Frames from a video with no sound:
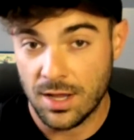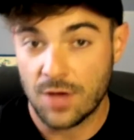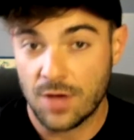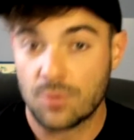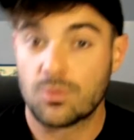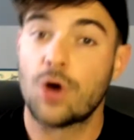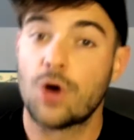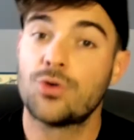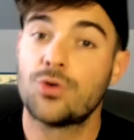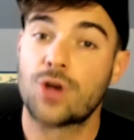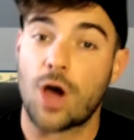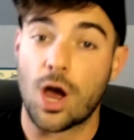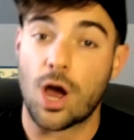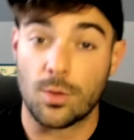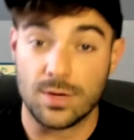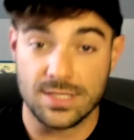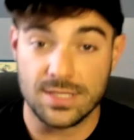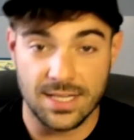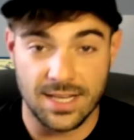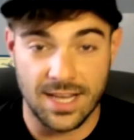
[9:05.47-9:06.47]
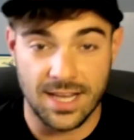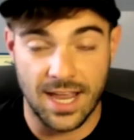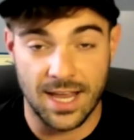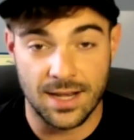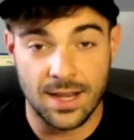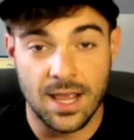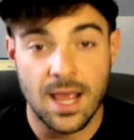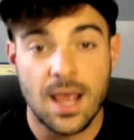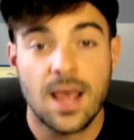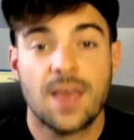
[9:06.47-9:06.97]
Road dog once
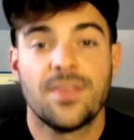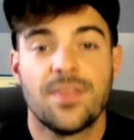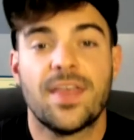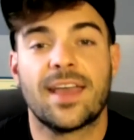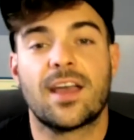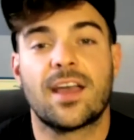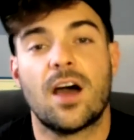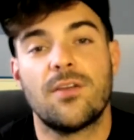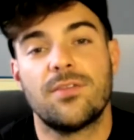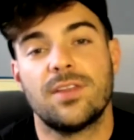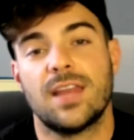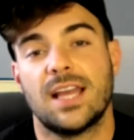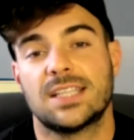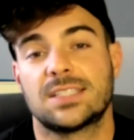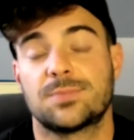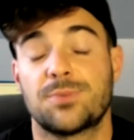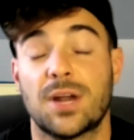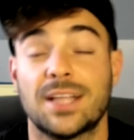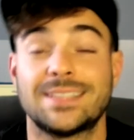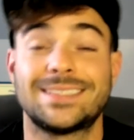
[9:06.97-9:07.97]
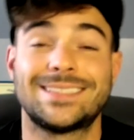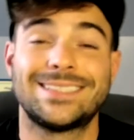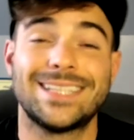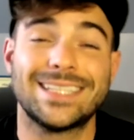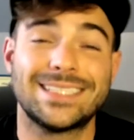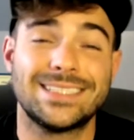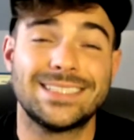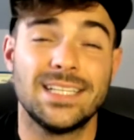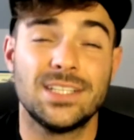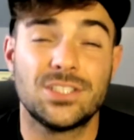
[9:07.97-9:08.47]
again. They cover that spread
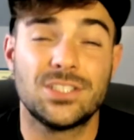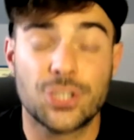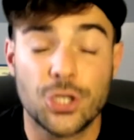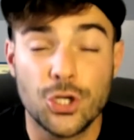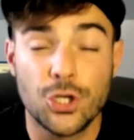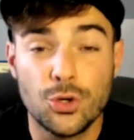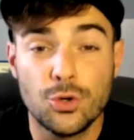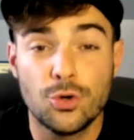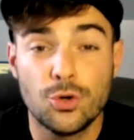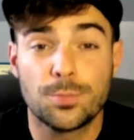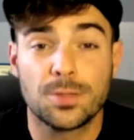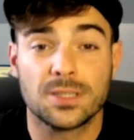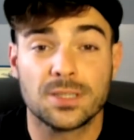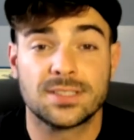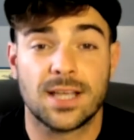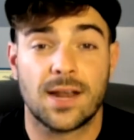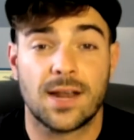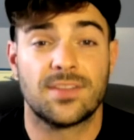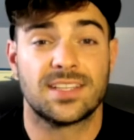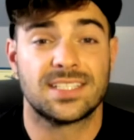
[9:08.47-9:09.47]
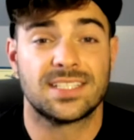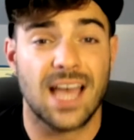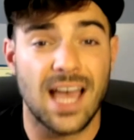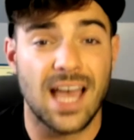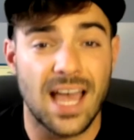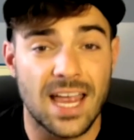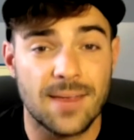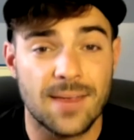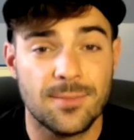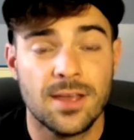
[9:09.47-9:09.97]
62% of the
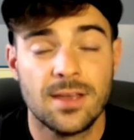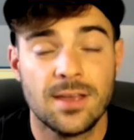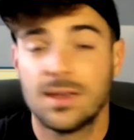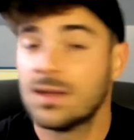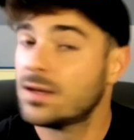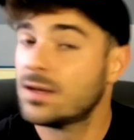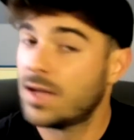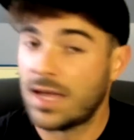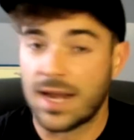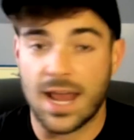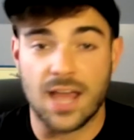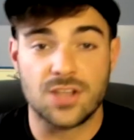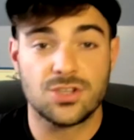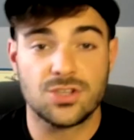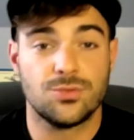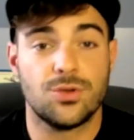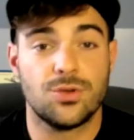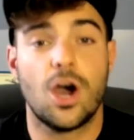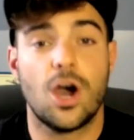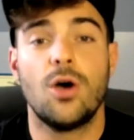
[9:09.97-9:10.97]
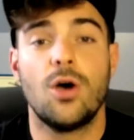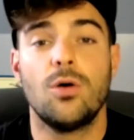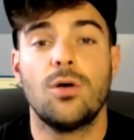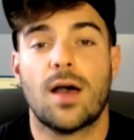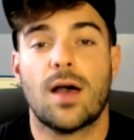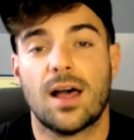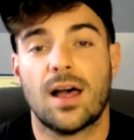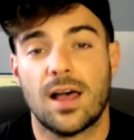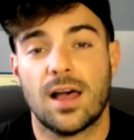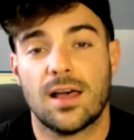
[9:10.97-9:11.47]
time. And as you know,
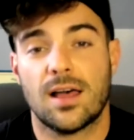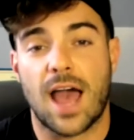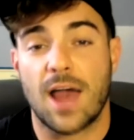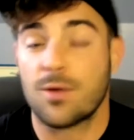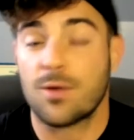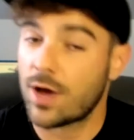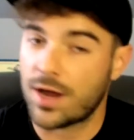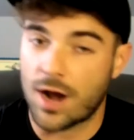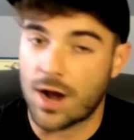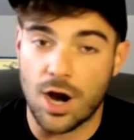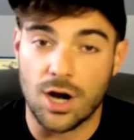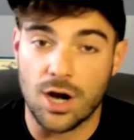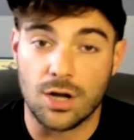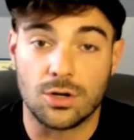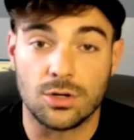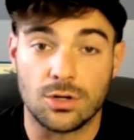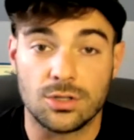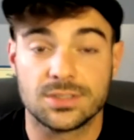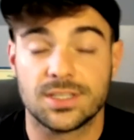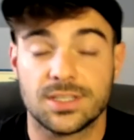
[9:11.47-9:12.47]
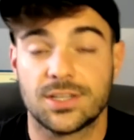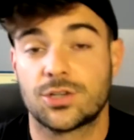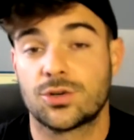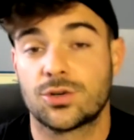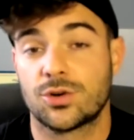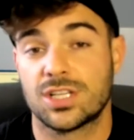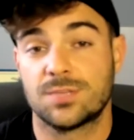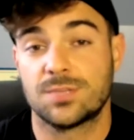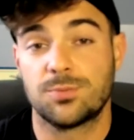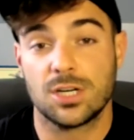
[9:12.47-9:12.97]
I write articles in
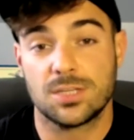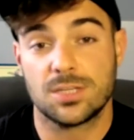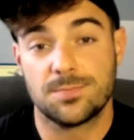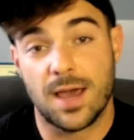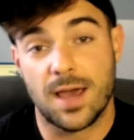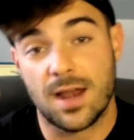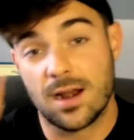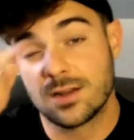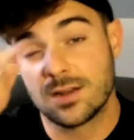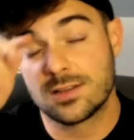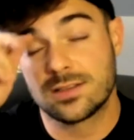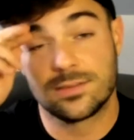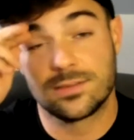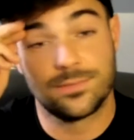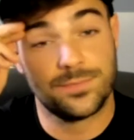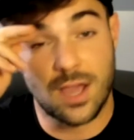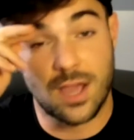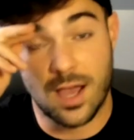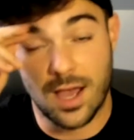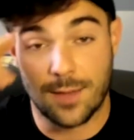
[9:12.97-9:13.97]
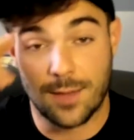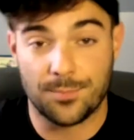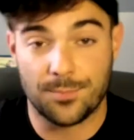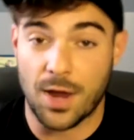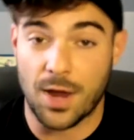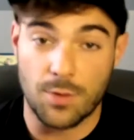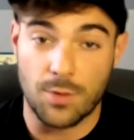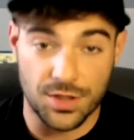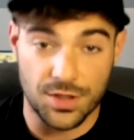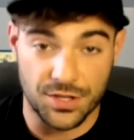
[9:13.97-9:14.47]
Detroit Sports Bettors. I
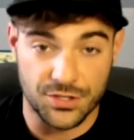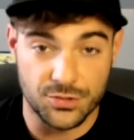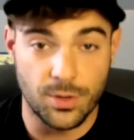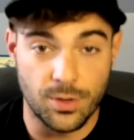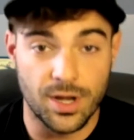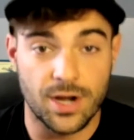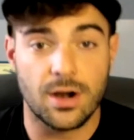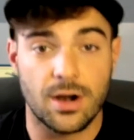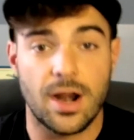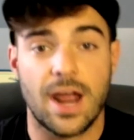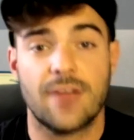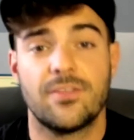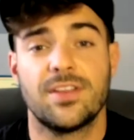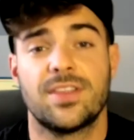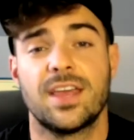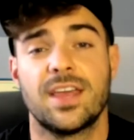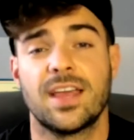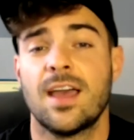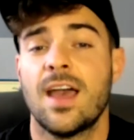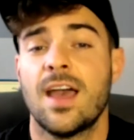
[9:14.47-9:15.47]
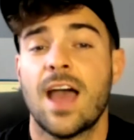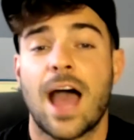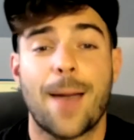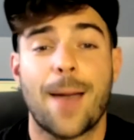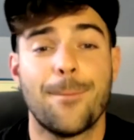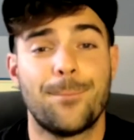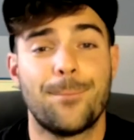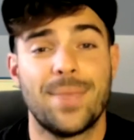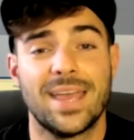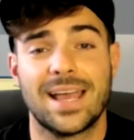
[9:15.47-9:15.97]
run the Twitter, everything.
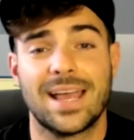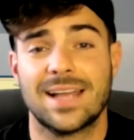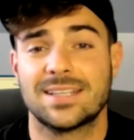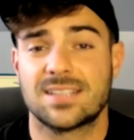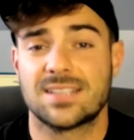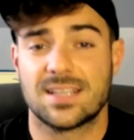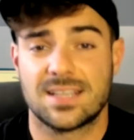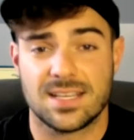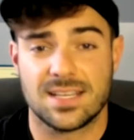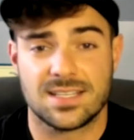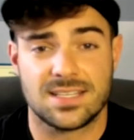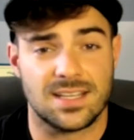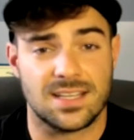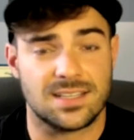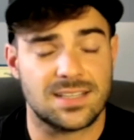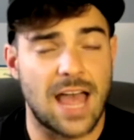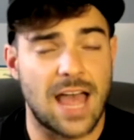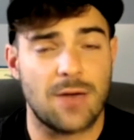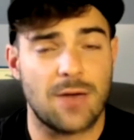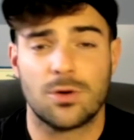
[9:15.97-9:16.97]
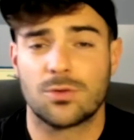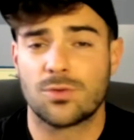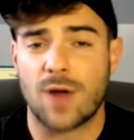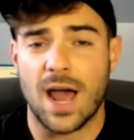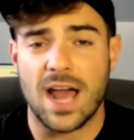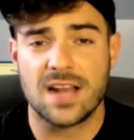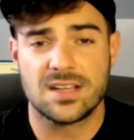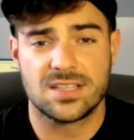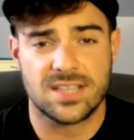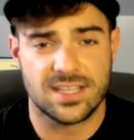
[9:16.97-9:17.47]
I'm big on statistics. I will
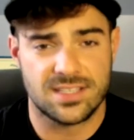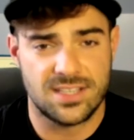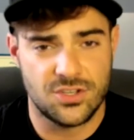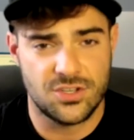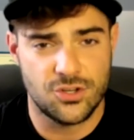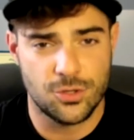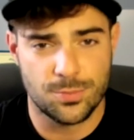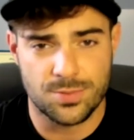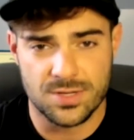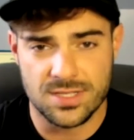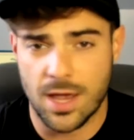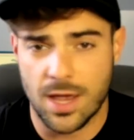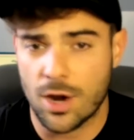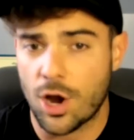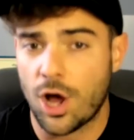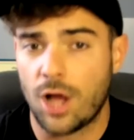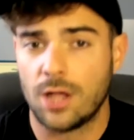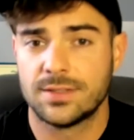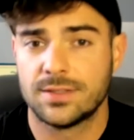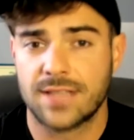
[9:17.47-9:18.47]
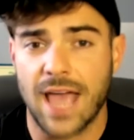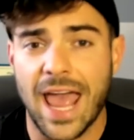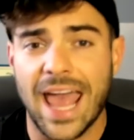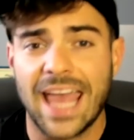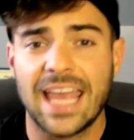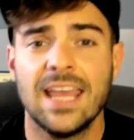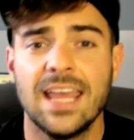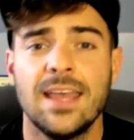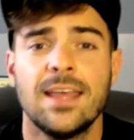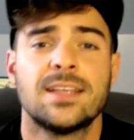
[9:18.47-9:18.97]
ride 62% all
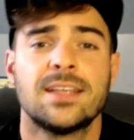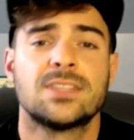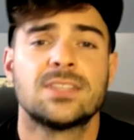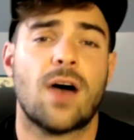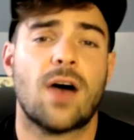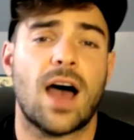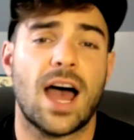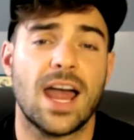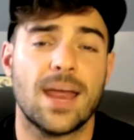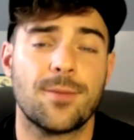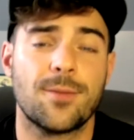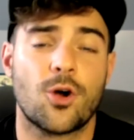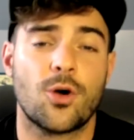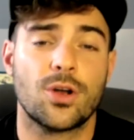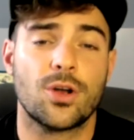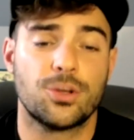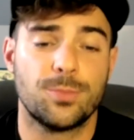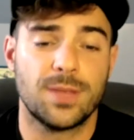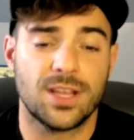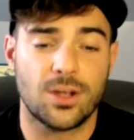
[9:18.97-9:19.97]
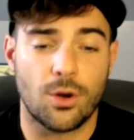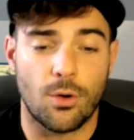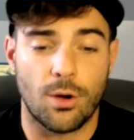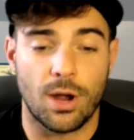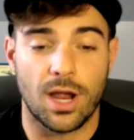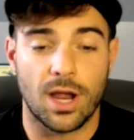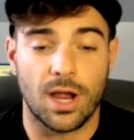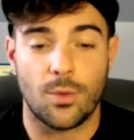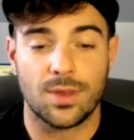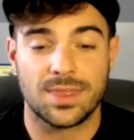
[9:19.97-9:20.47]
day. So I'm going to be
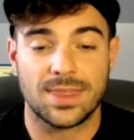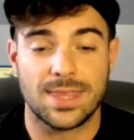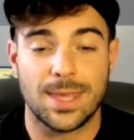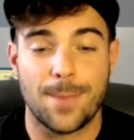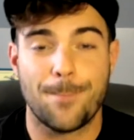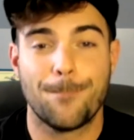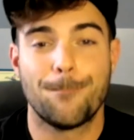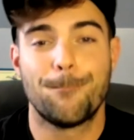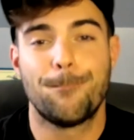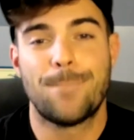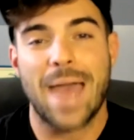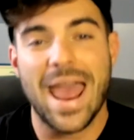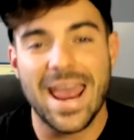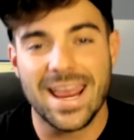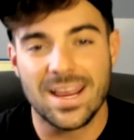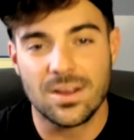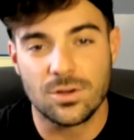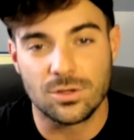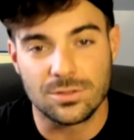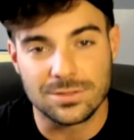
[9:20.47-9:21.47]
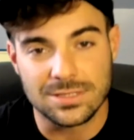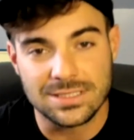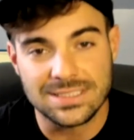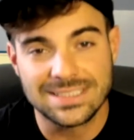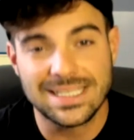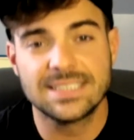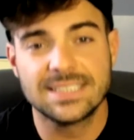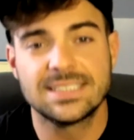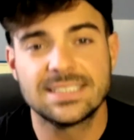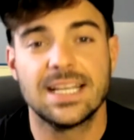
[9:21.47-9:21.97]
going with the Bengals,
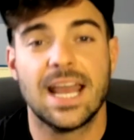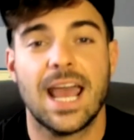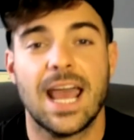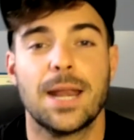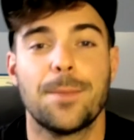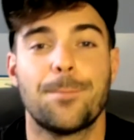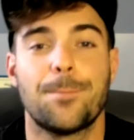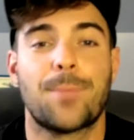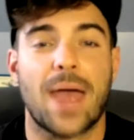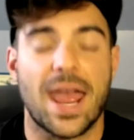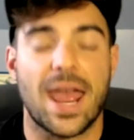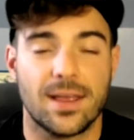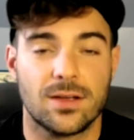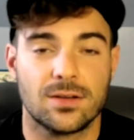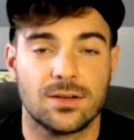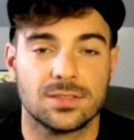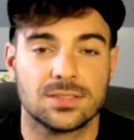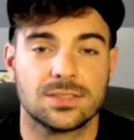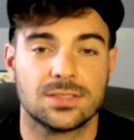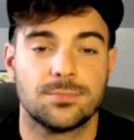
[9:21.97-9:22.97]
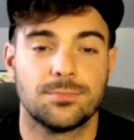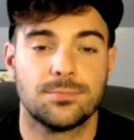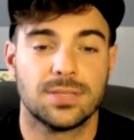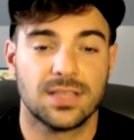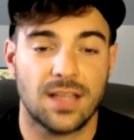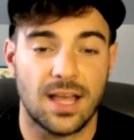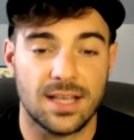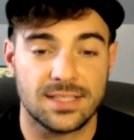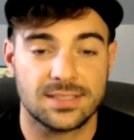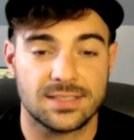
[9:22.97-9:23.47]
Cincinnati Bengals
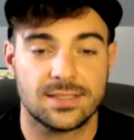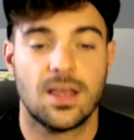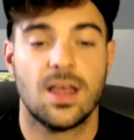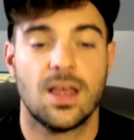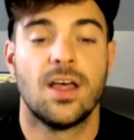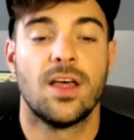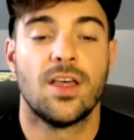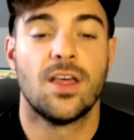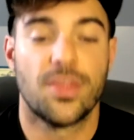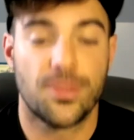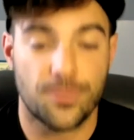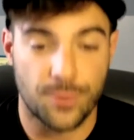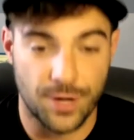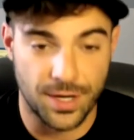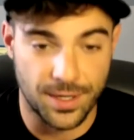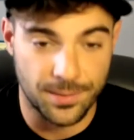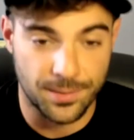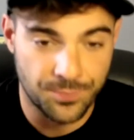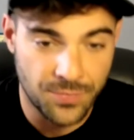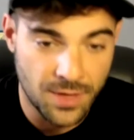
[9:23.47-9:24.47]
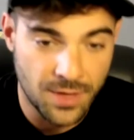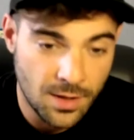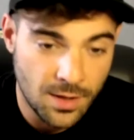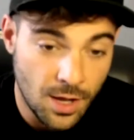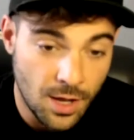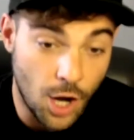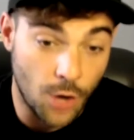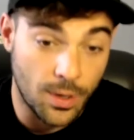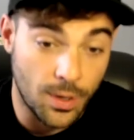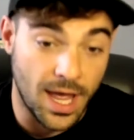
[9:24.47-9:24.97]
+3.
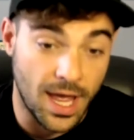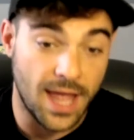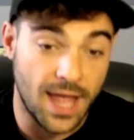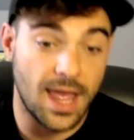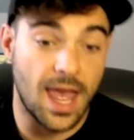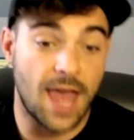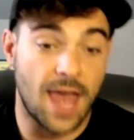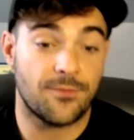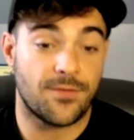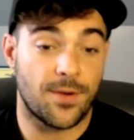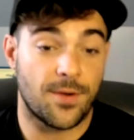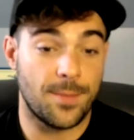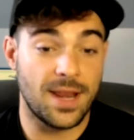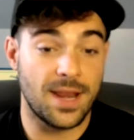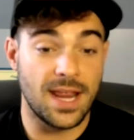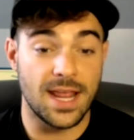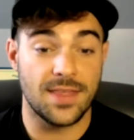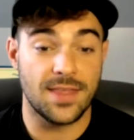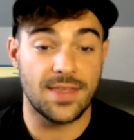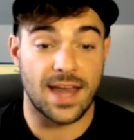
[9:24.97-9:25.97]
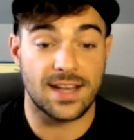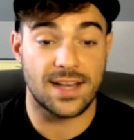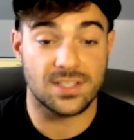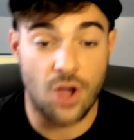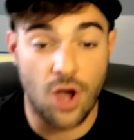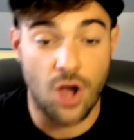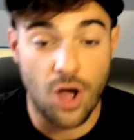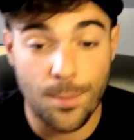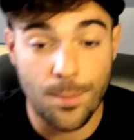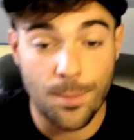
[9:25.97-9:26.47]
Okay, and for me, that is
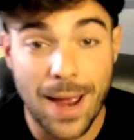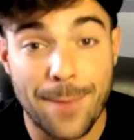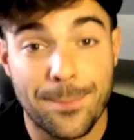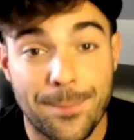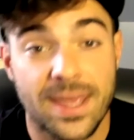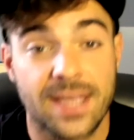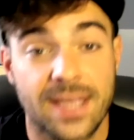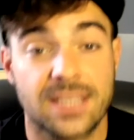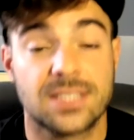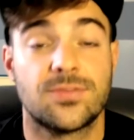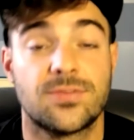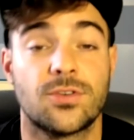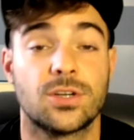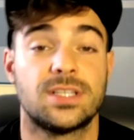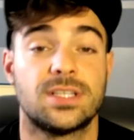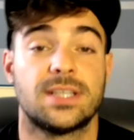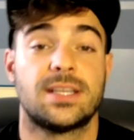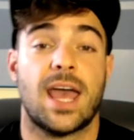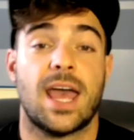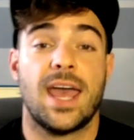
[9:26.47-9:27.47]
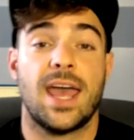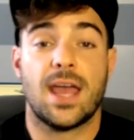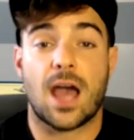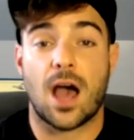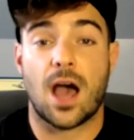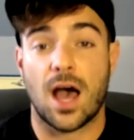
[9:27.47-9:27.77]
all my picks for today.